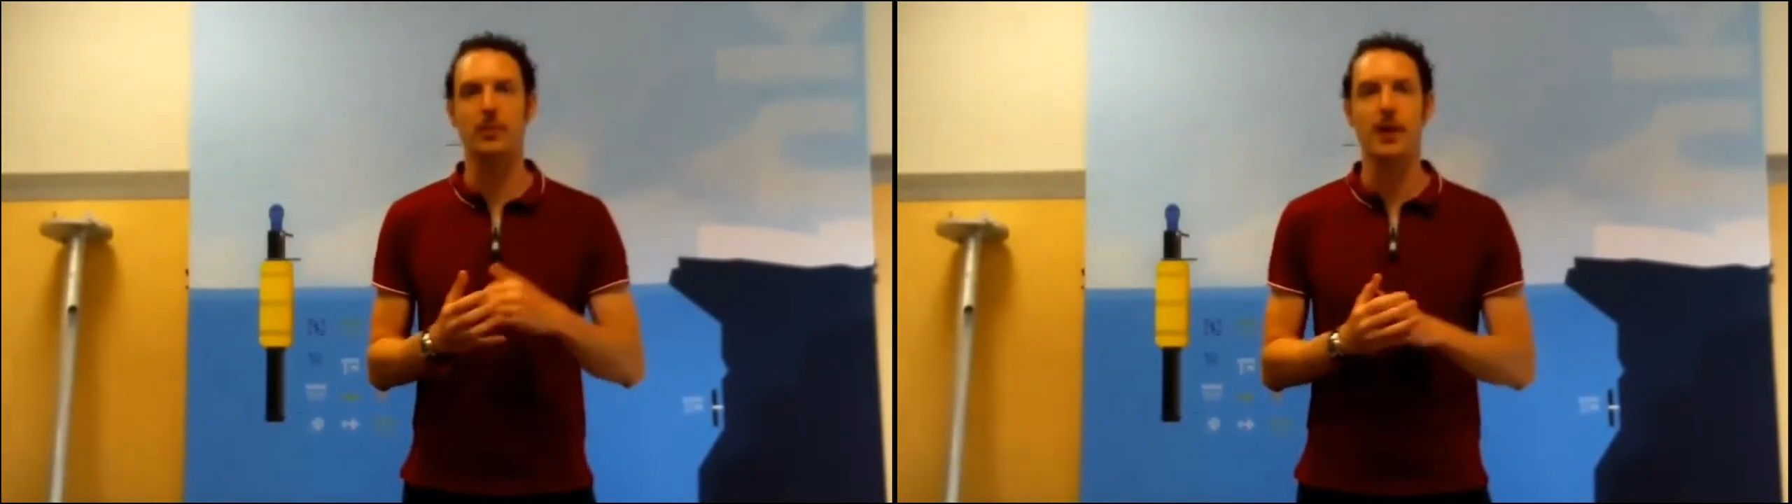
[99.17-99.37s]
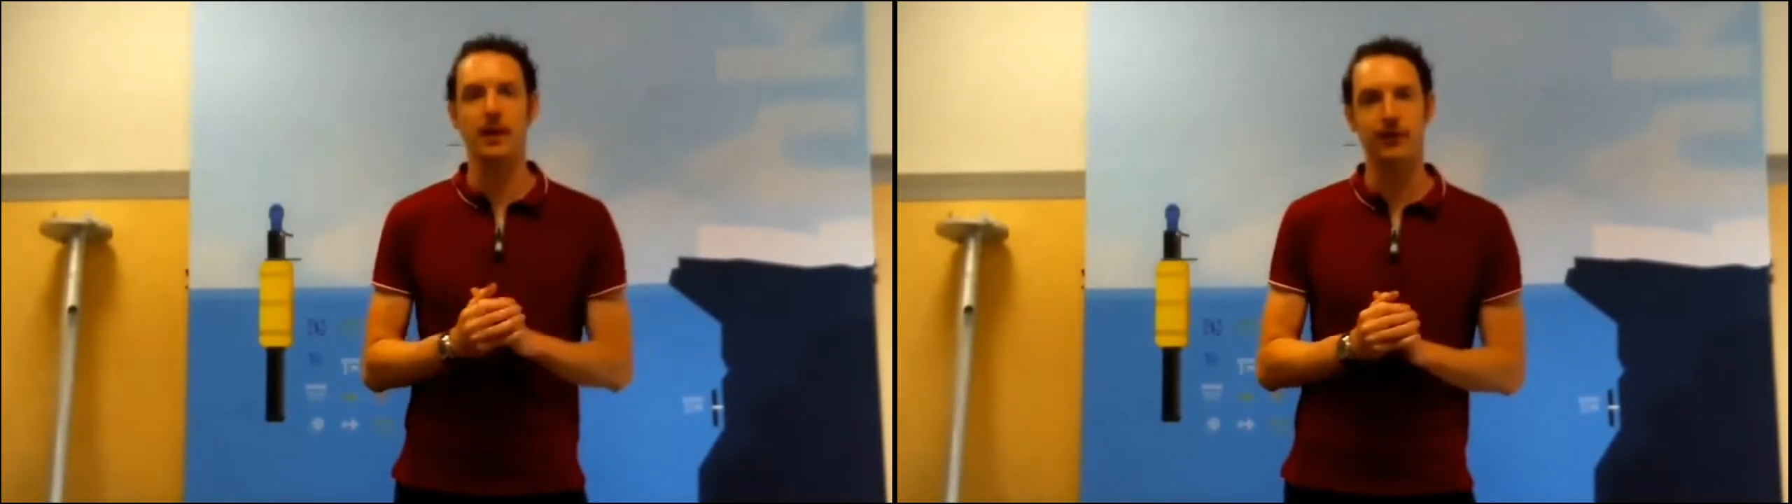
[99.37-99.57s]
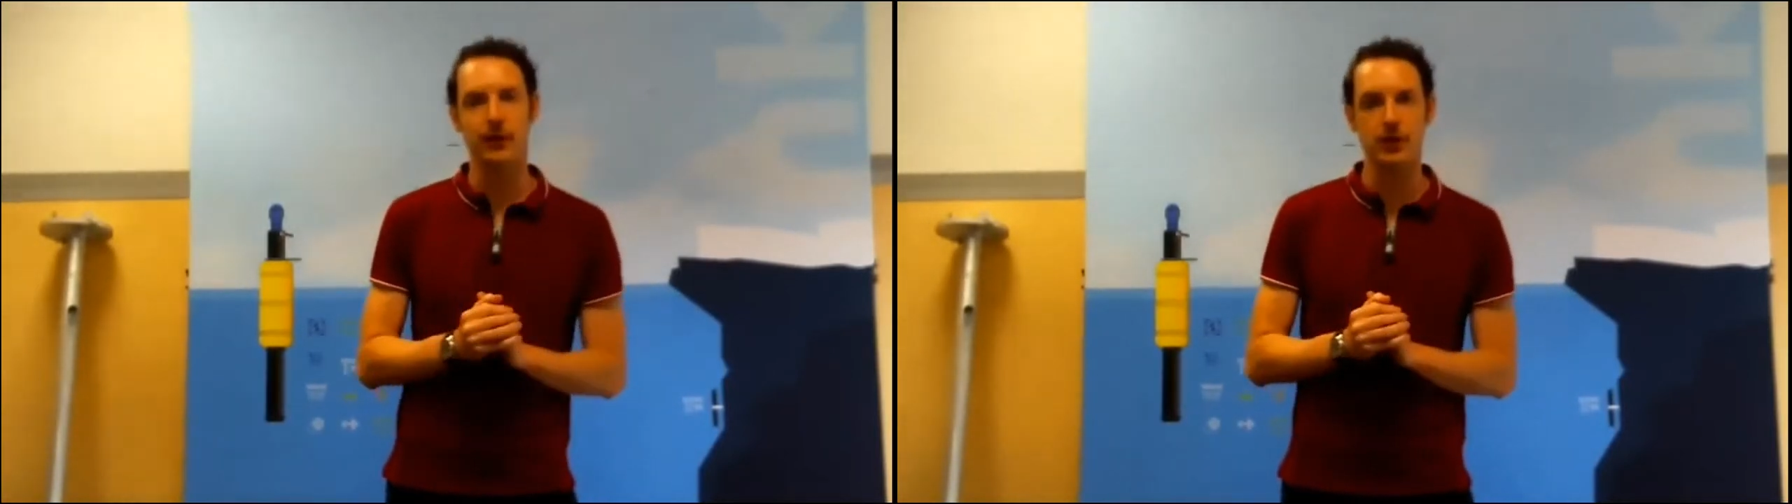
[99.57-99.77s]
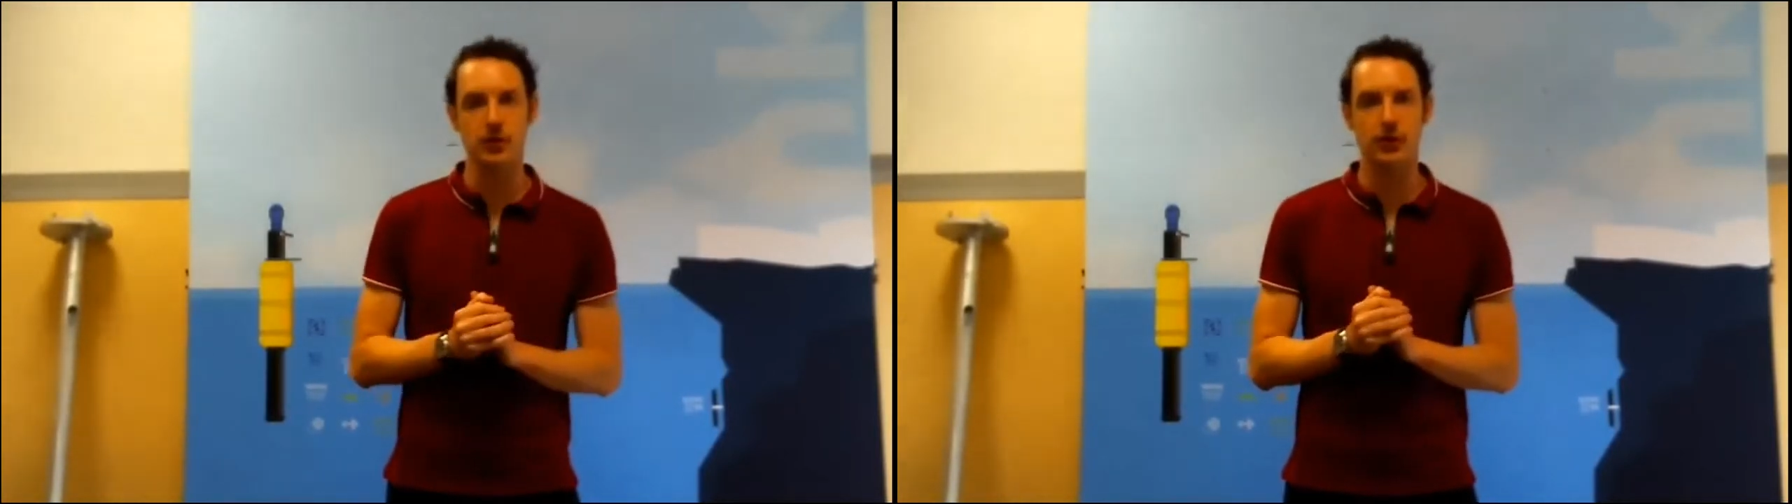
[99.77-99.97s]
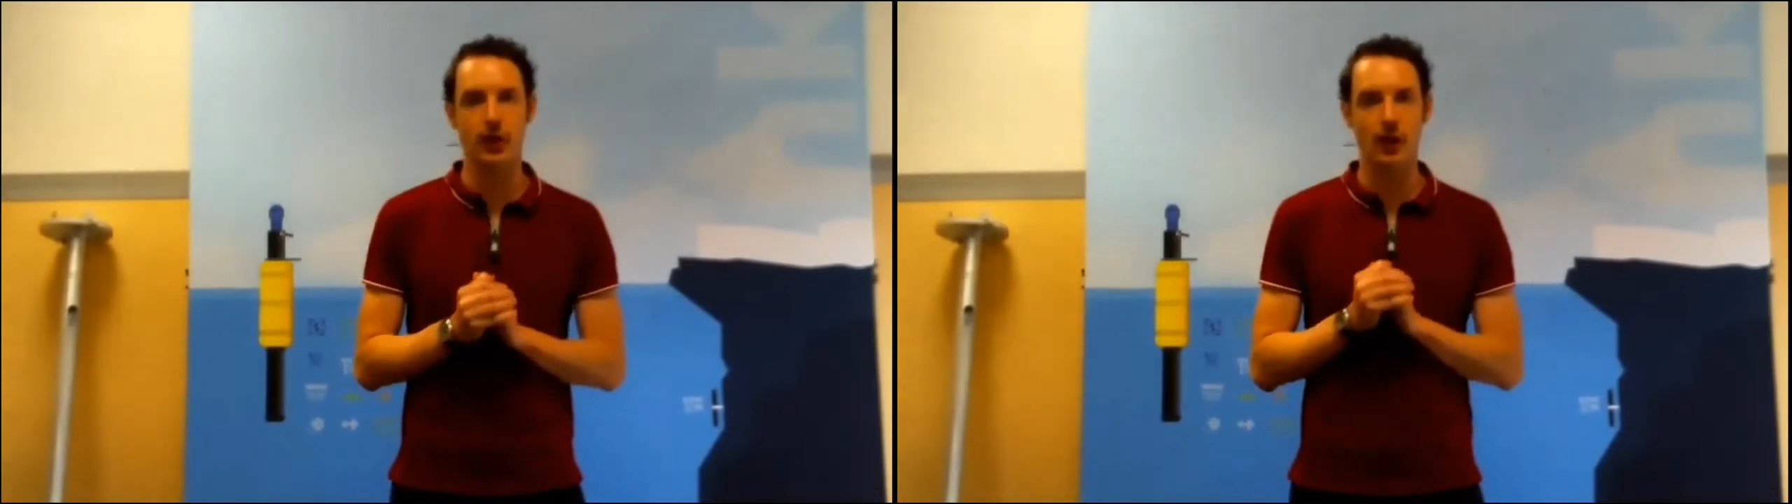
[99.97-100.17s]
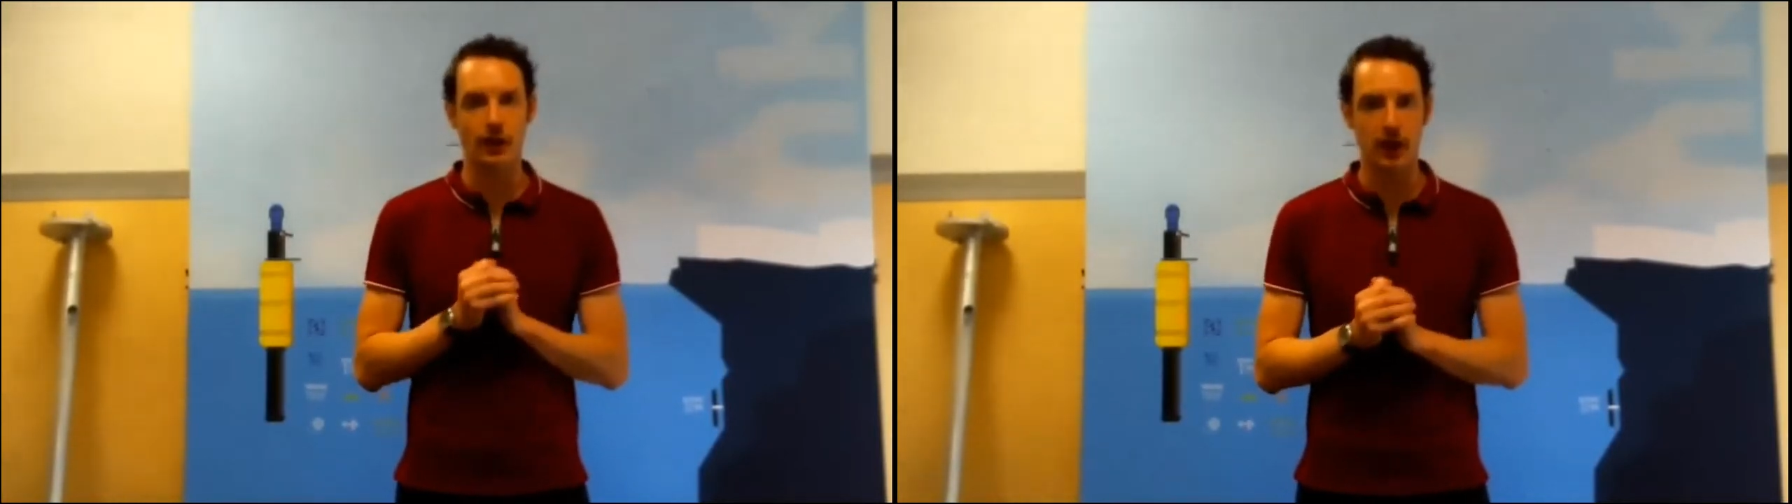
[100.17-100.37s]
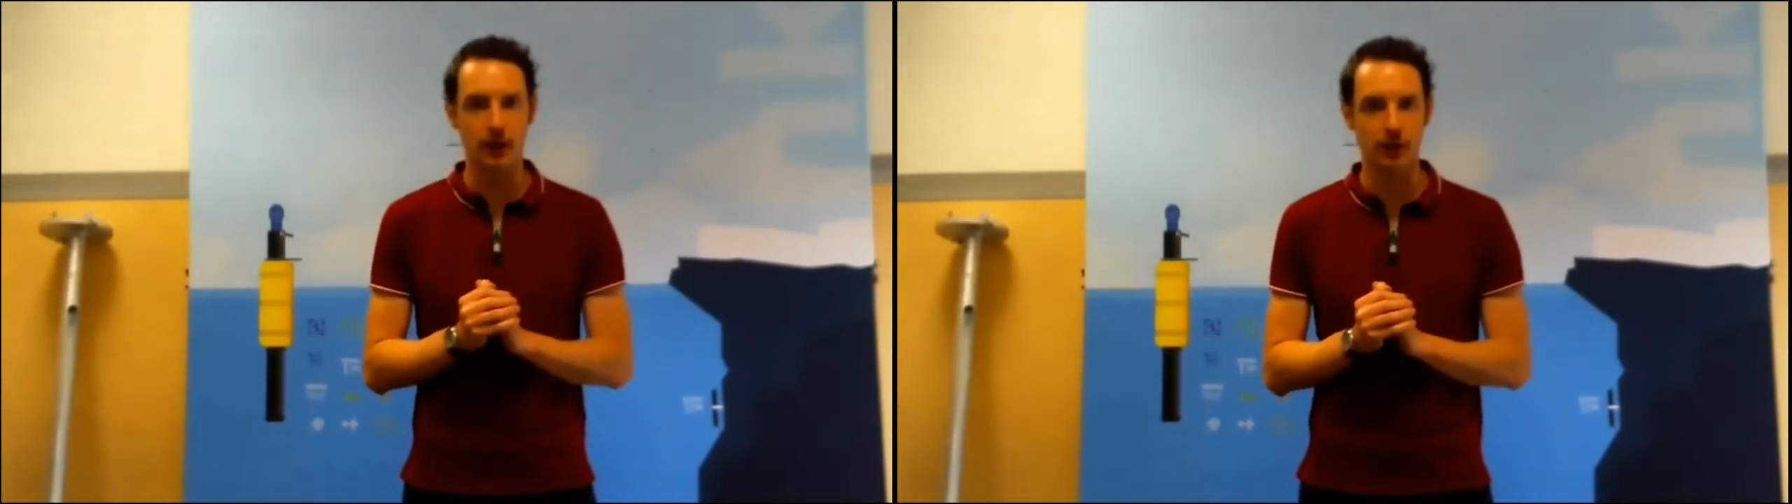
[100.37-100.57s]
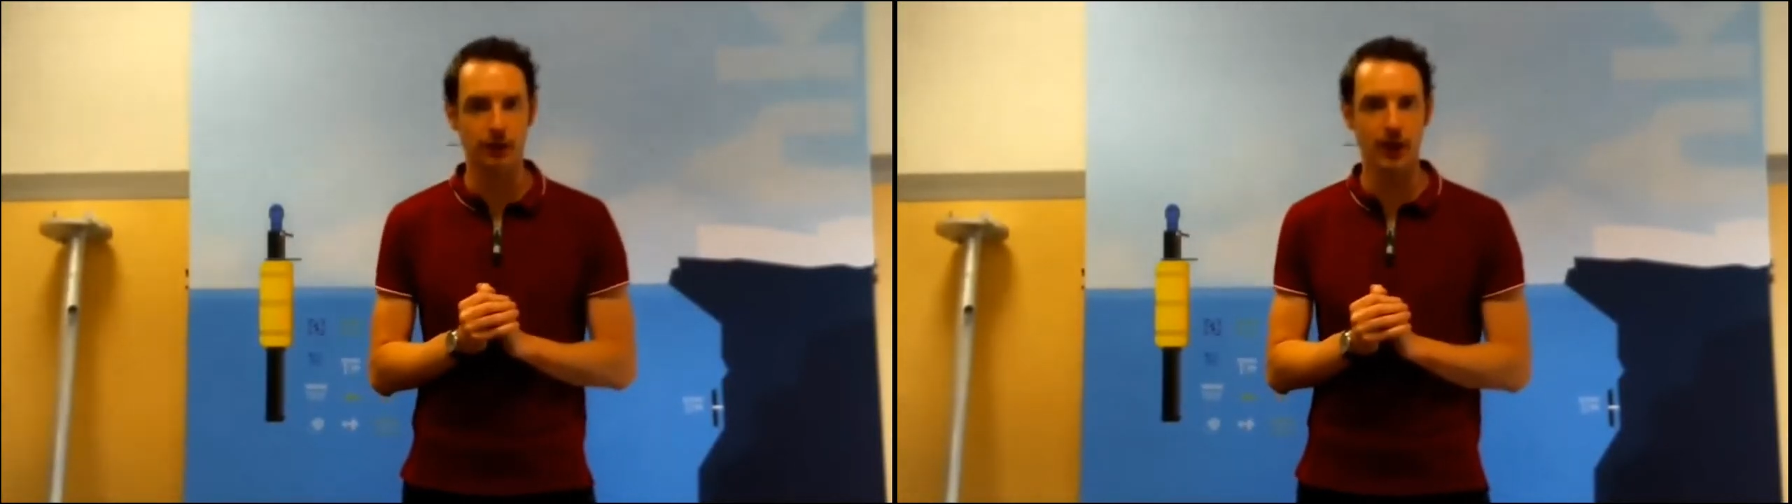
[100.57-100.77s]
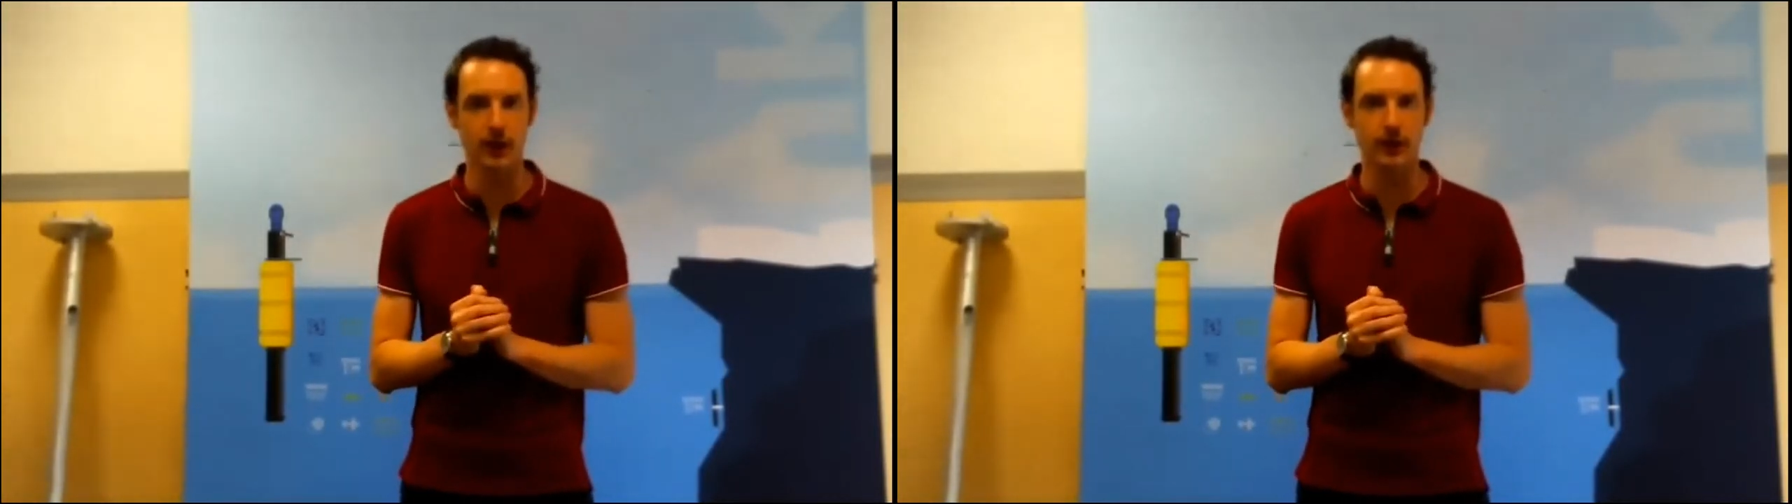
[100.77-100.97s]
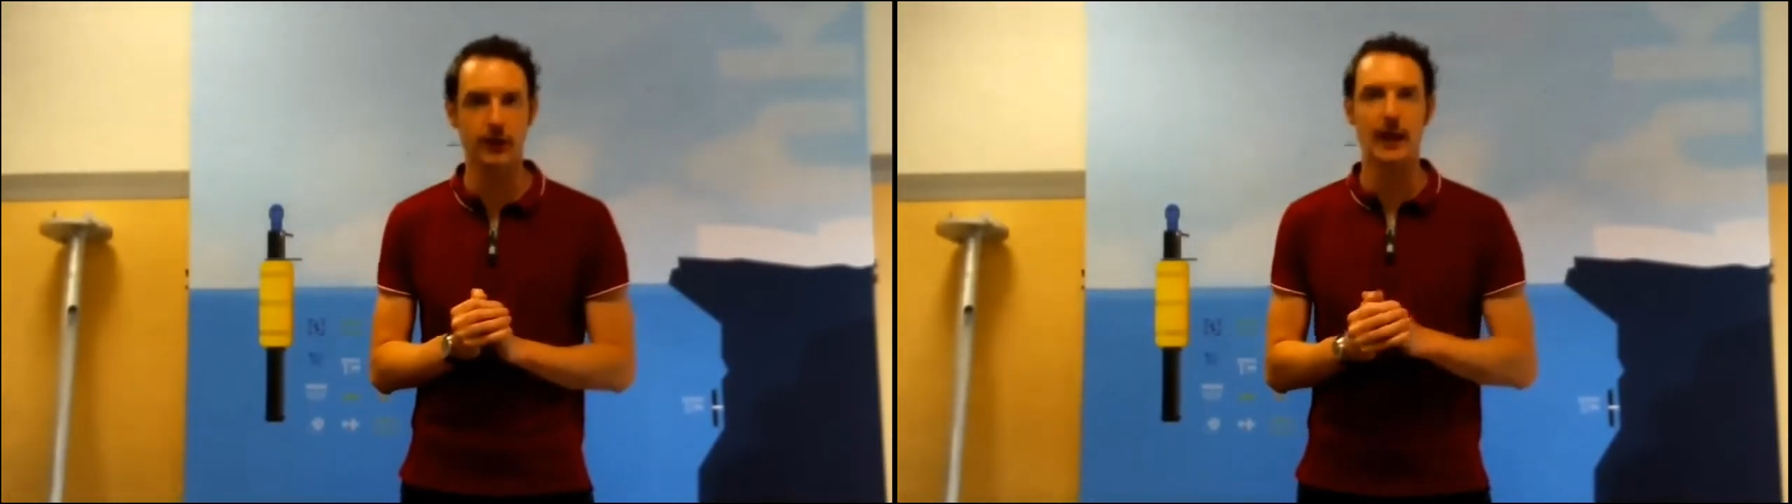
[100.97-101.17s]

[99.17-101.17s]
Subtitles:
main features on the interface.